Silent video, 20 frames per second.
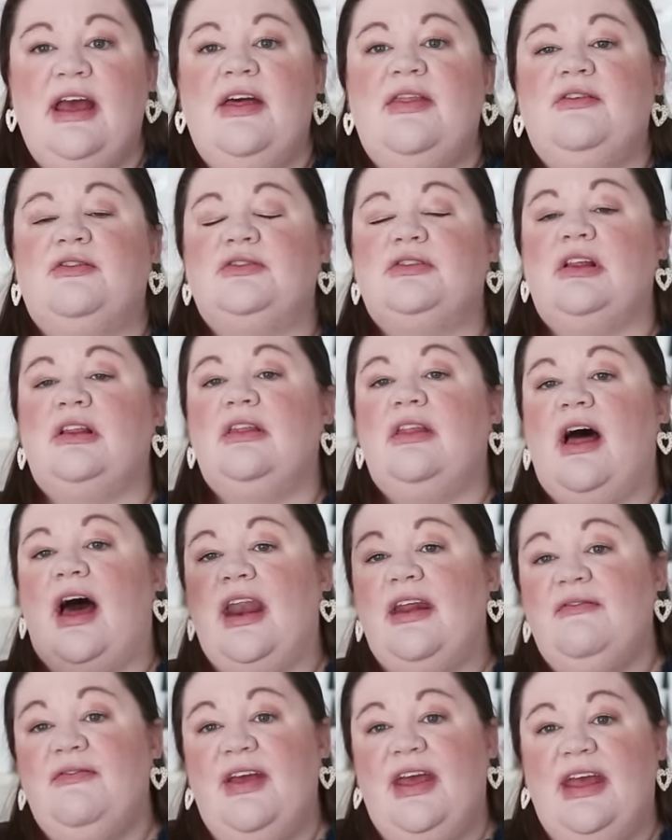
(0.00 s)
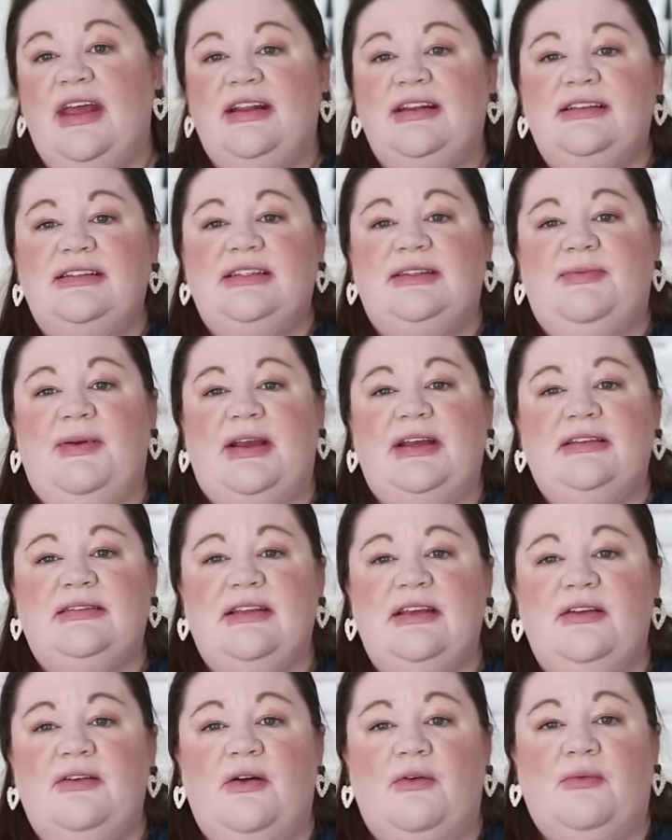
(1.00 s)
There's a lot of hidden space
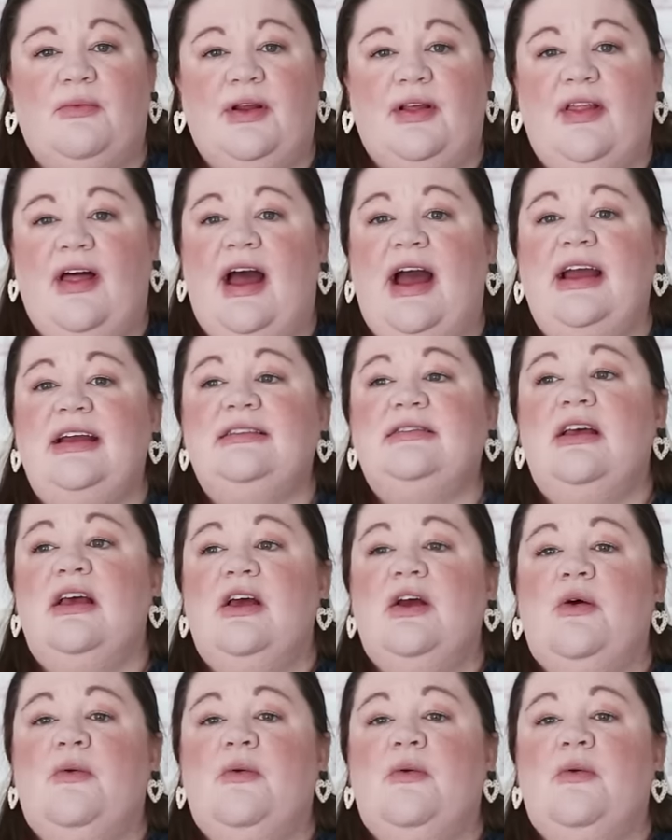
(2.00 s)
that you don't realize